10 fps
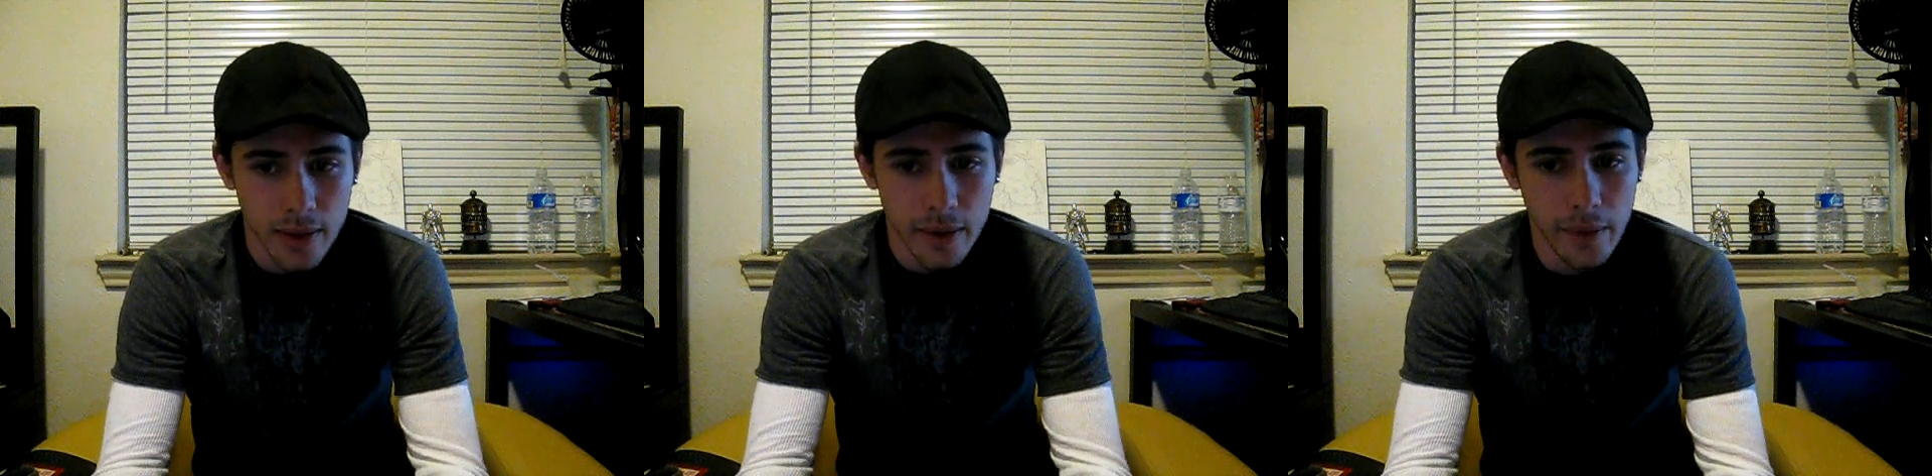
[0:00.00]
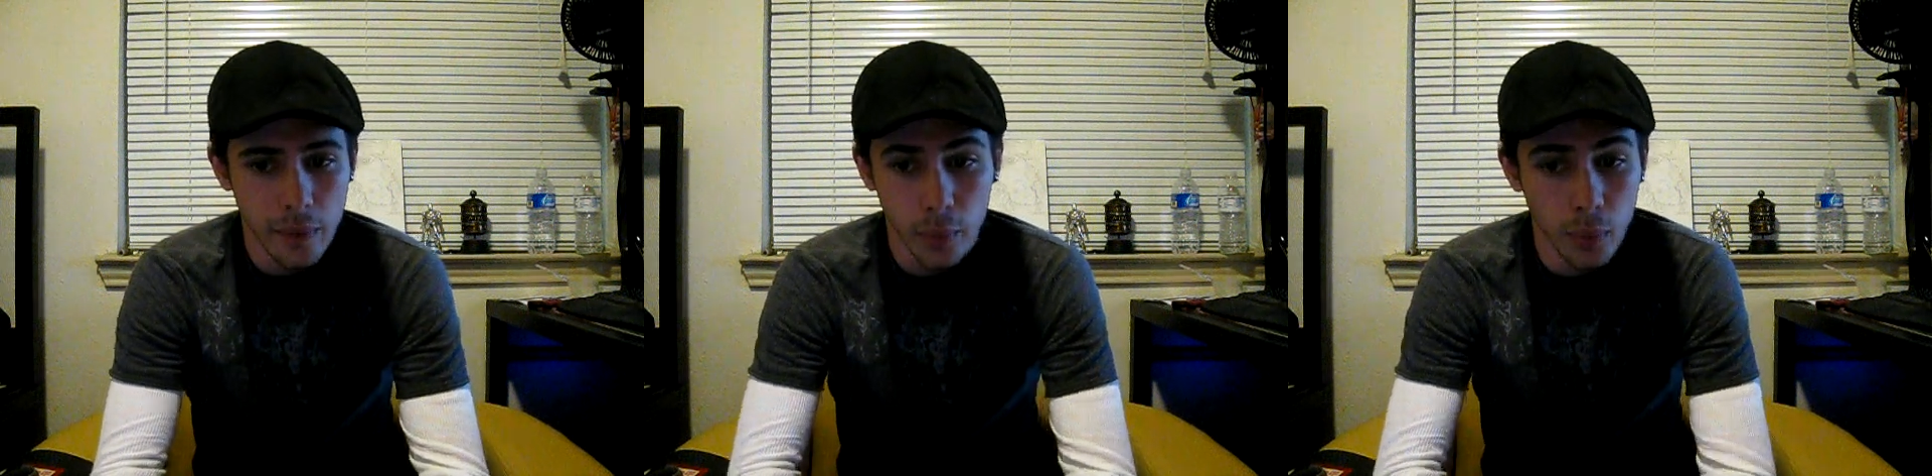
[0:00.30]

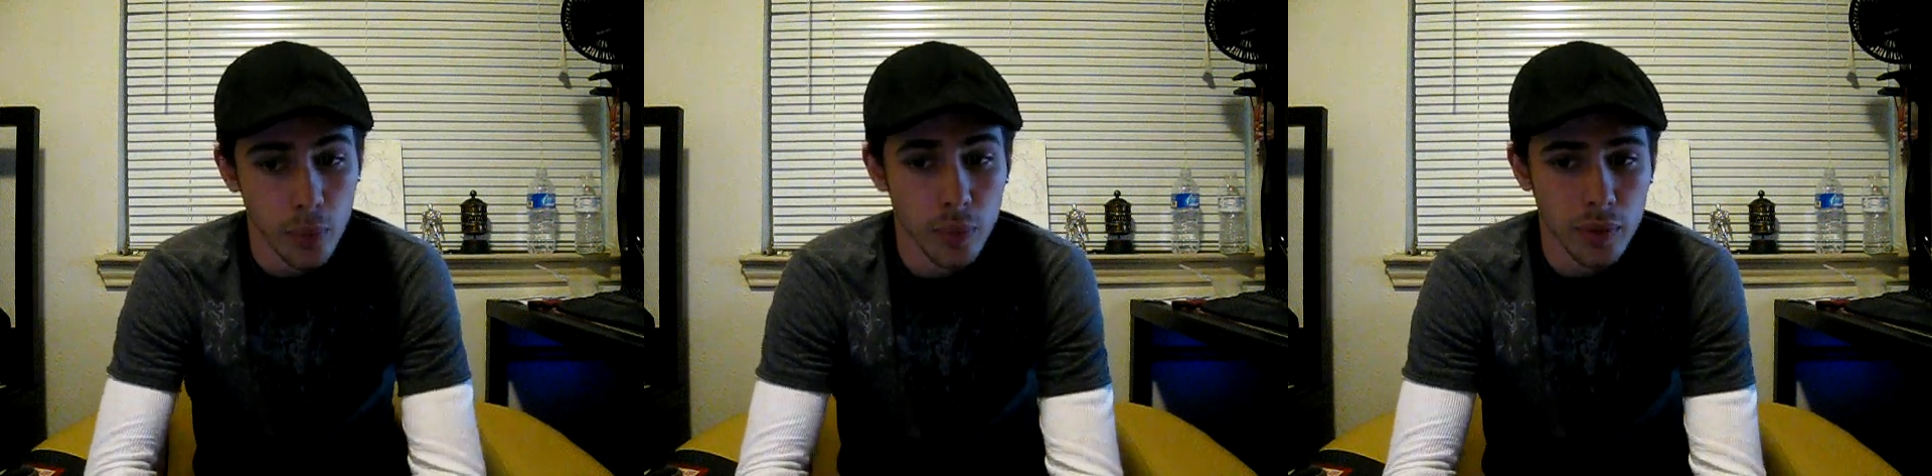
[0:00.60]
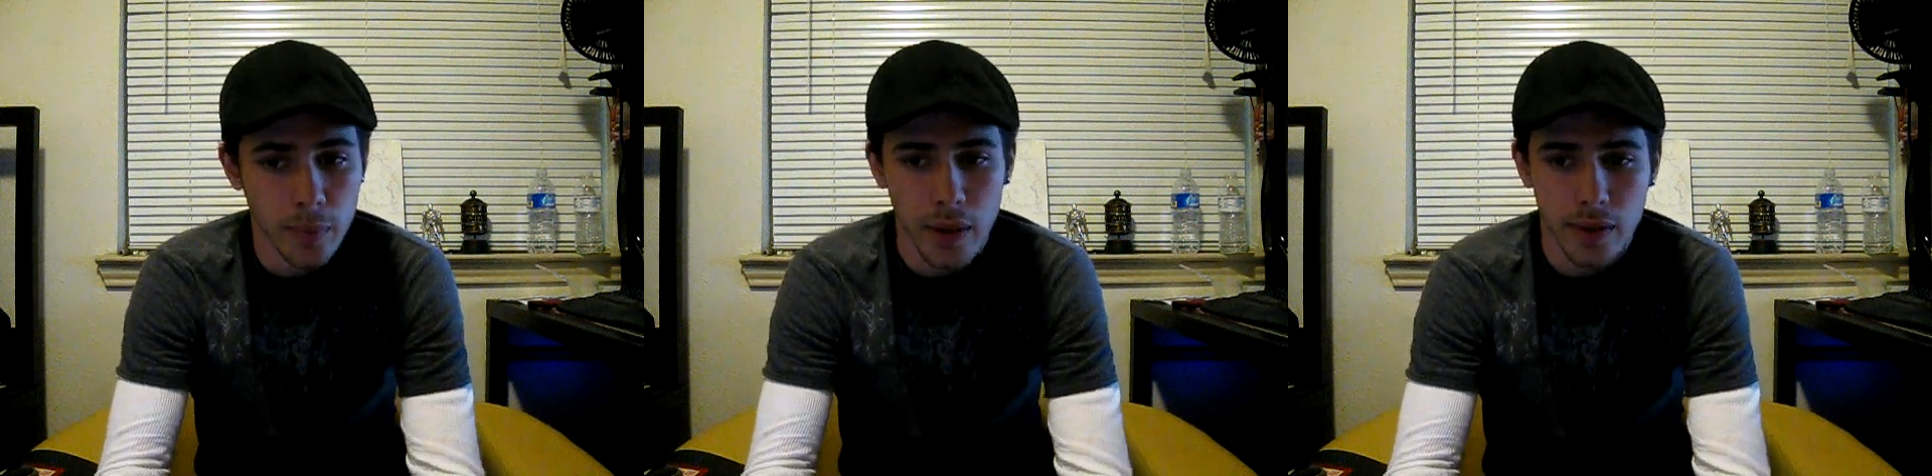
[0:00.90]
of the
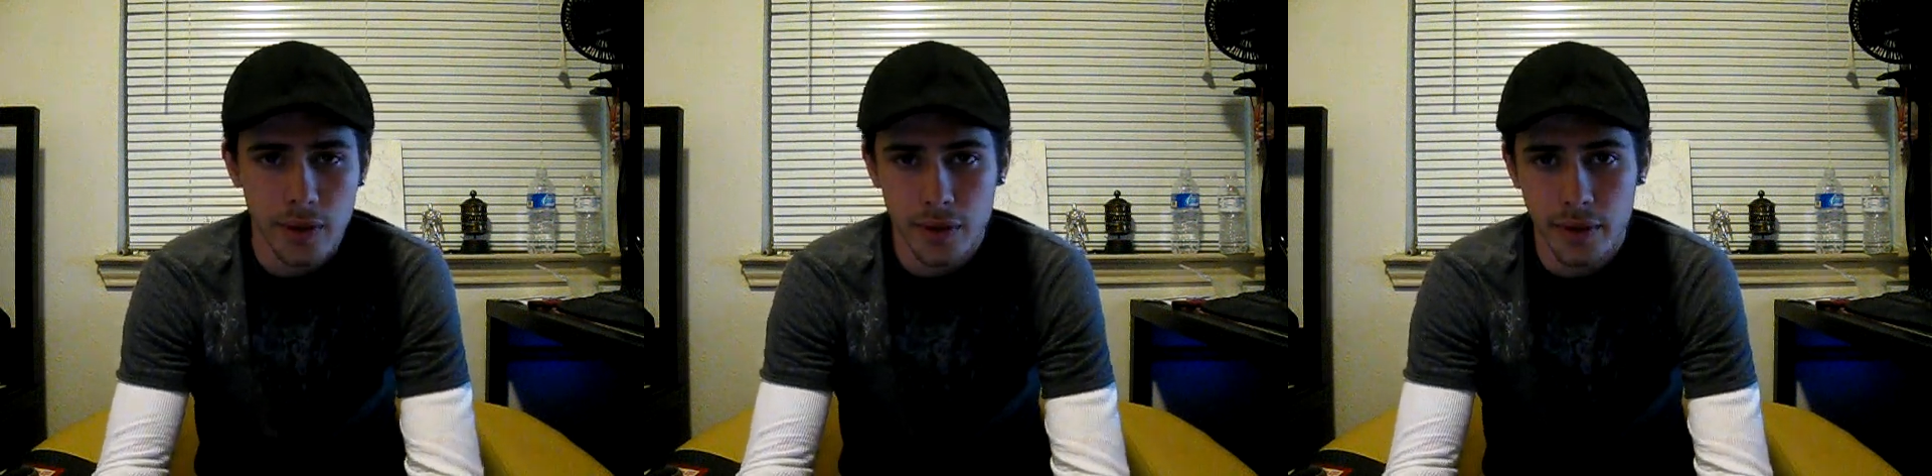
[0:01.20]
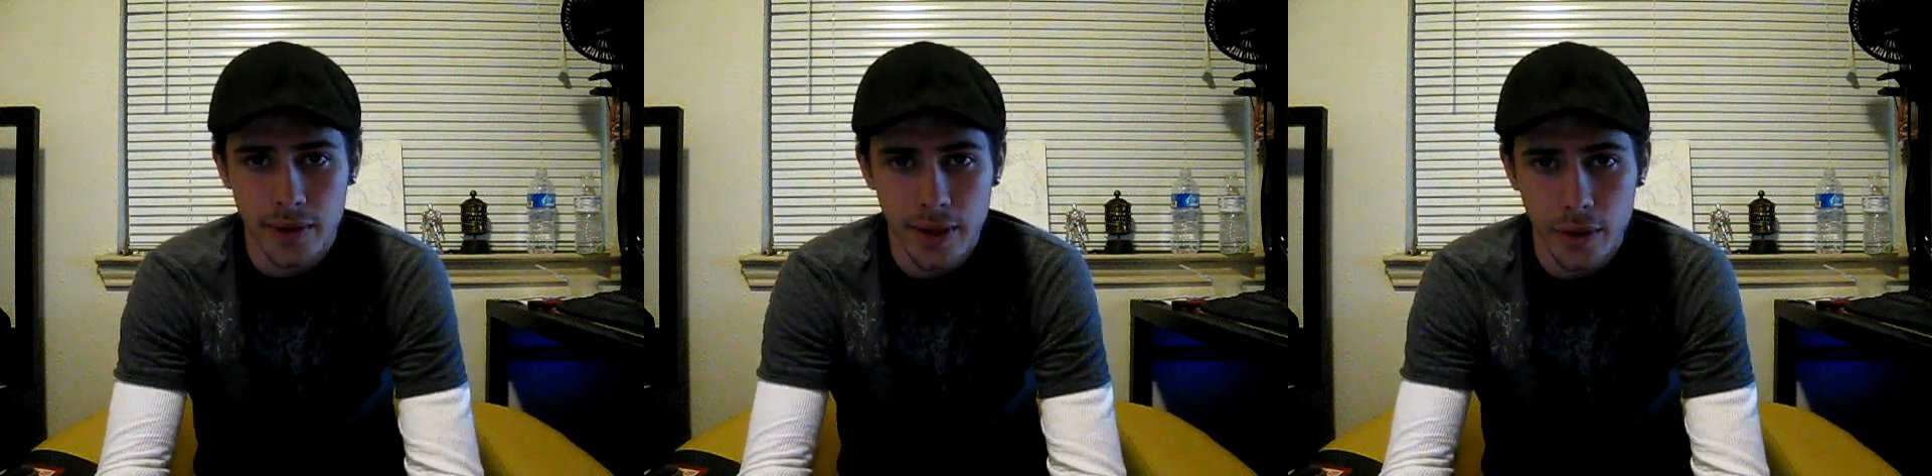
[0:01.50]
rules,
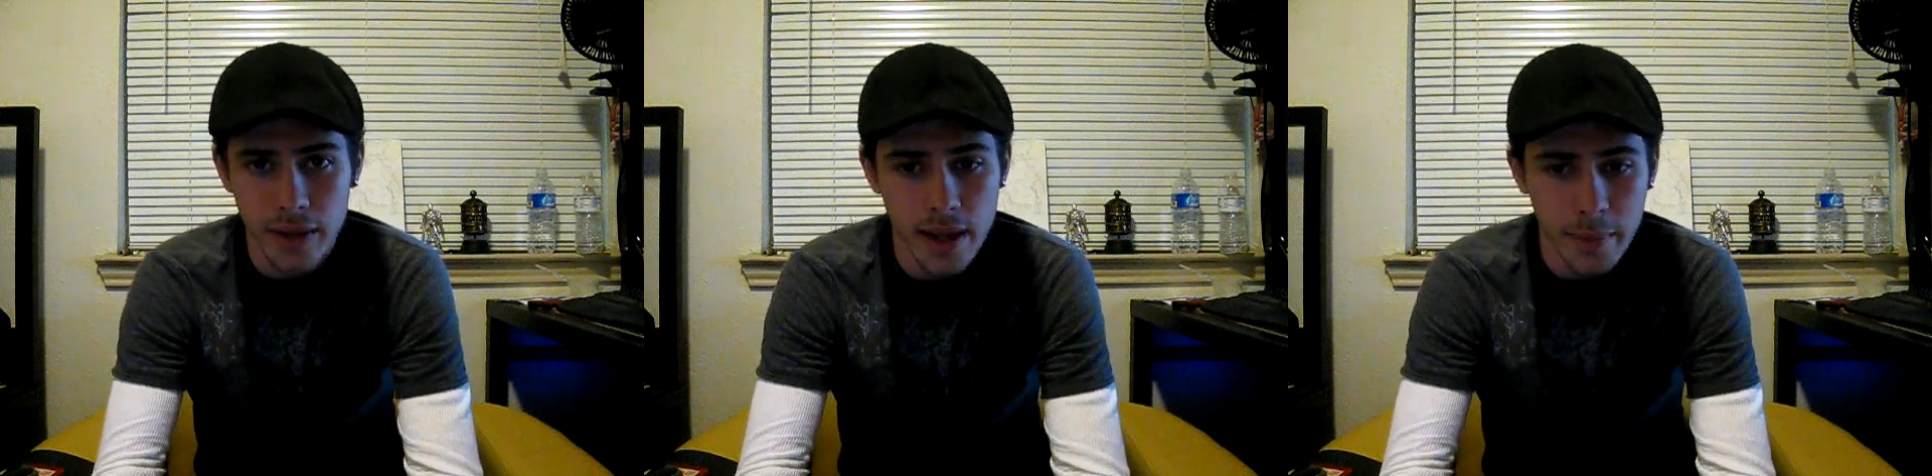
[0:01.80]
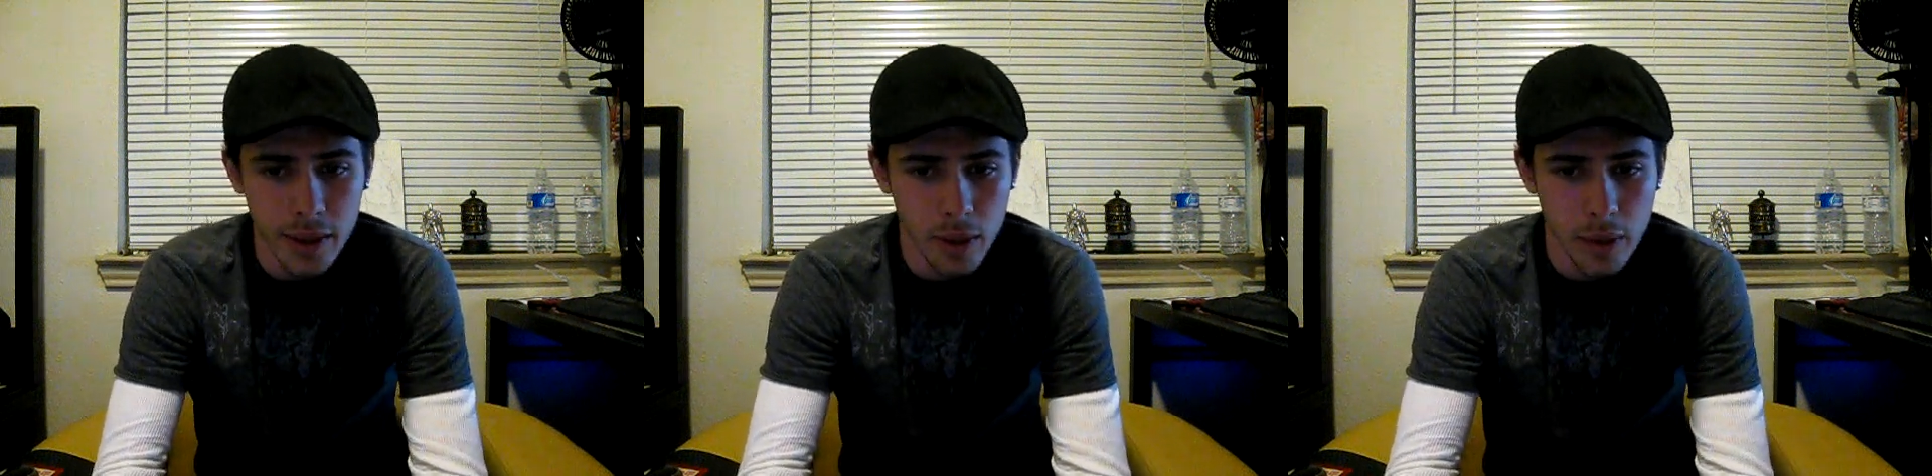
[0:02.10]
monsters, and your
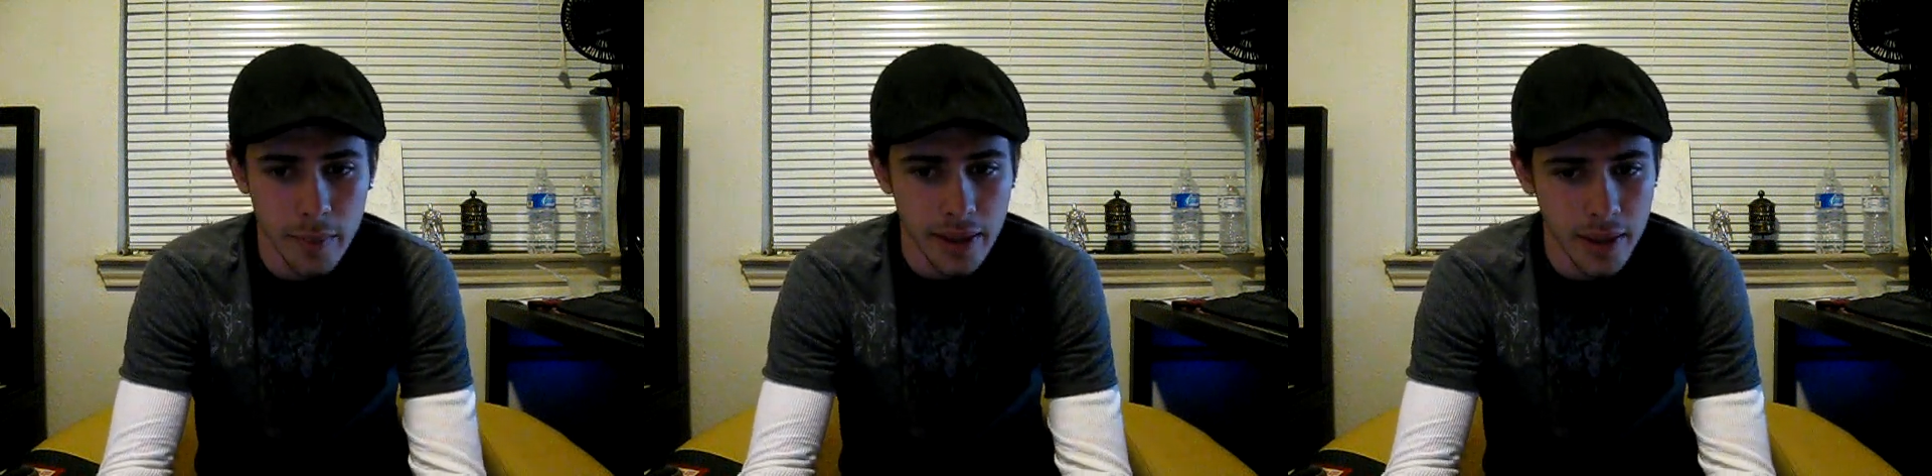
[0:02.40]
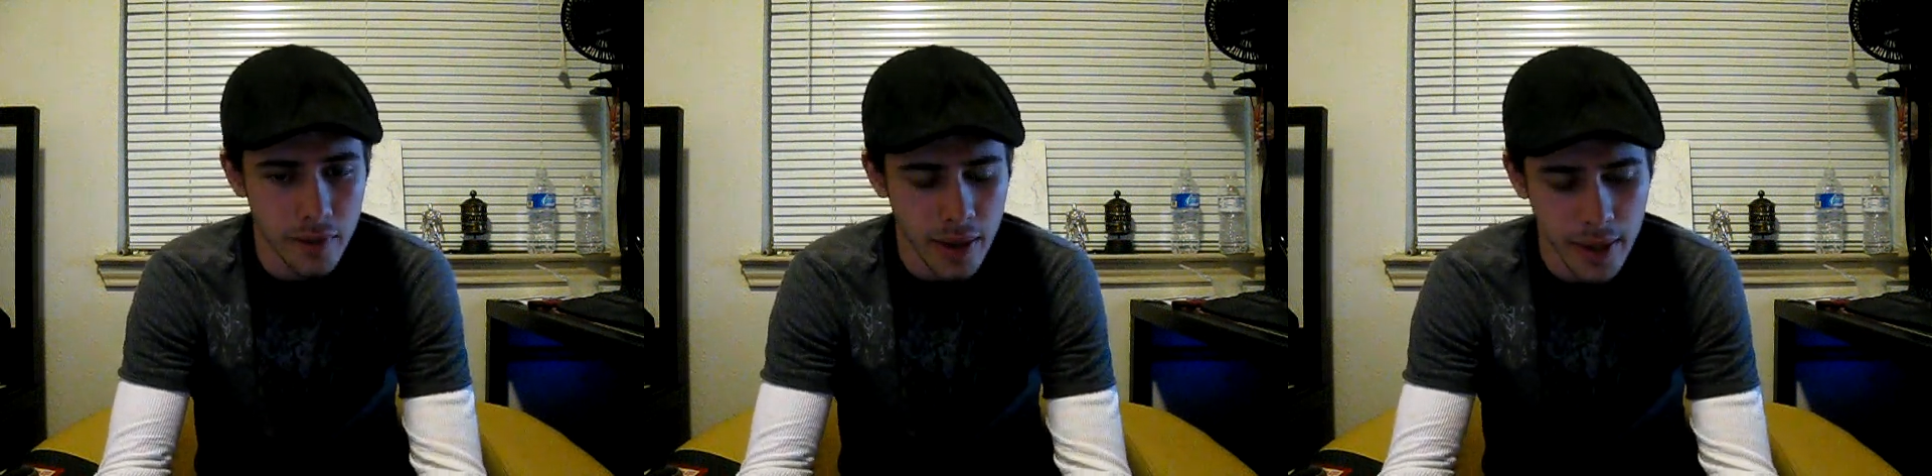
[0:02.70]
DMing equipment
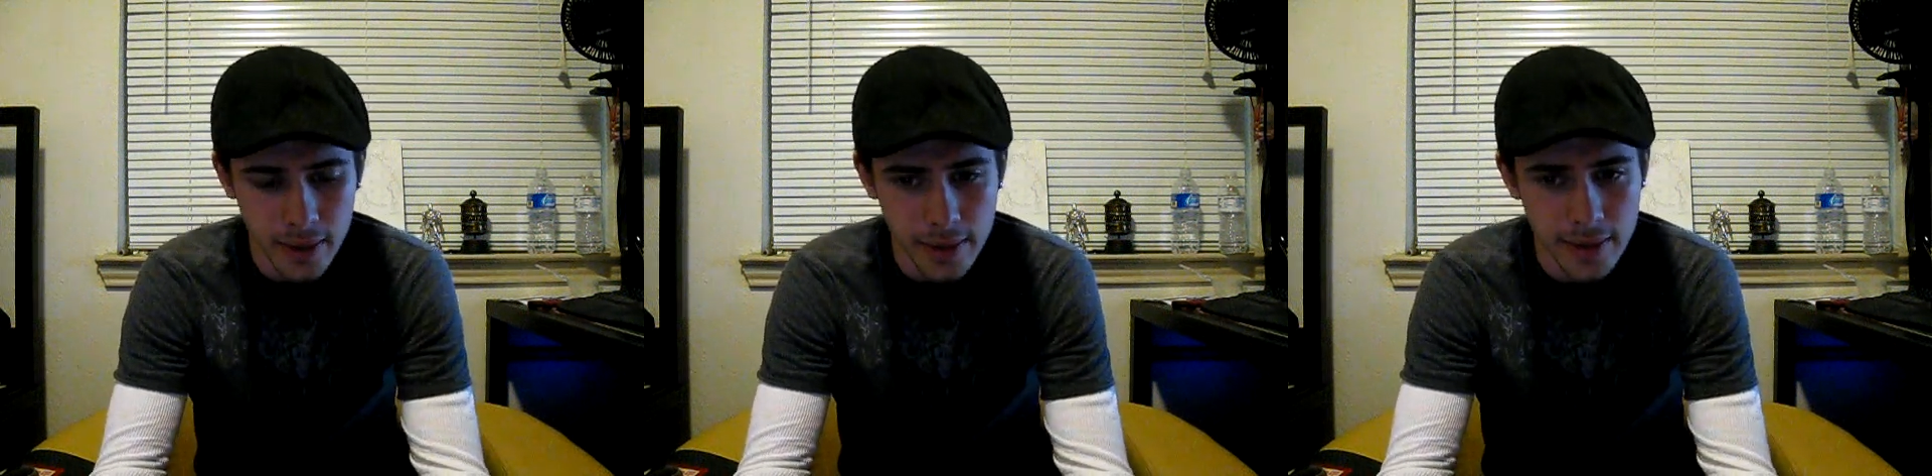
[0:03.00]
that you've got.